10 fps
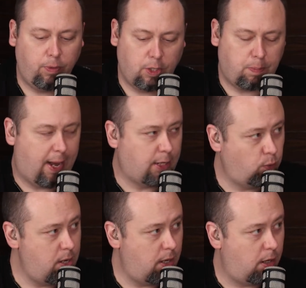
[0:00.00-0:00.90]
This past
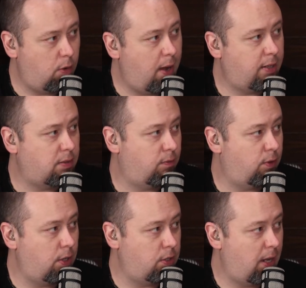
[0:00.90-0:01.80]
weekend, you had some
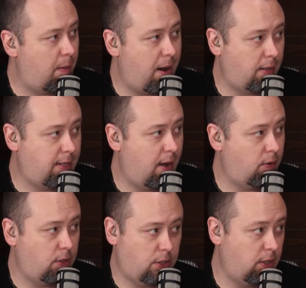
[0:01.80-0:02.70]
friends who came out of
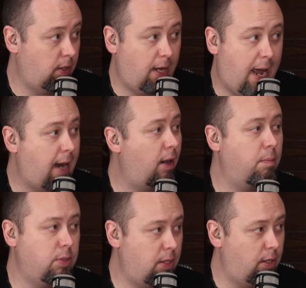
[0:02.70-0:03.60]
town. They had to
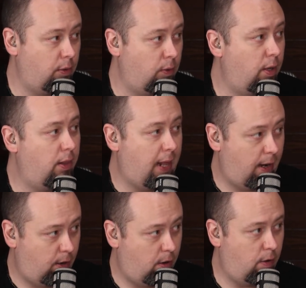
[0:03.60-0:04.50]
come see you, and that
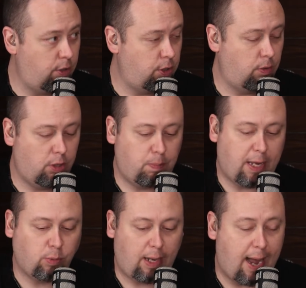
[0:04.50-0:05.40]
encouraged you. This
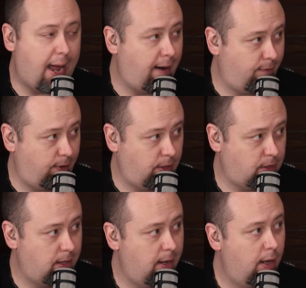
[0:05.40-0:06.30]
past week, I had
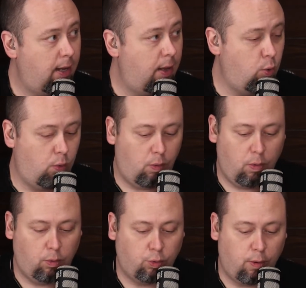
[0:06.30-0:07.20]
friends
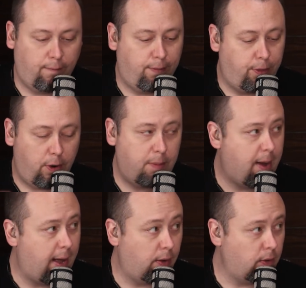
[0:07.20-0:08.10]
who drove
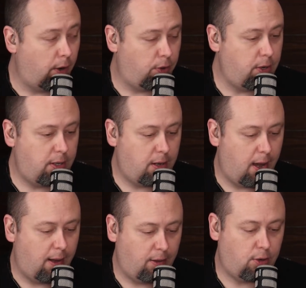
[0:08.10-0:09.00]
30
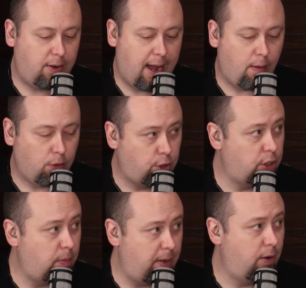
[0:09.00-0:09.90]
hours
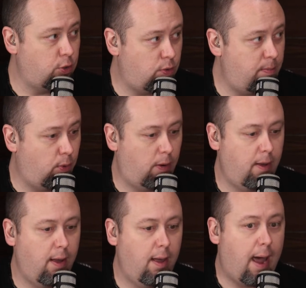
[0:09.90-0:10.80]
just to be here in Shreveport.
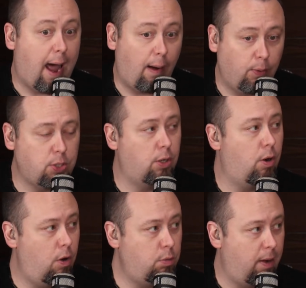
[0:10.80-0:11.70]
I was
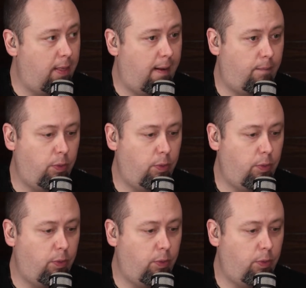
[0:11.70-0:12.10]
encouraged by that.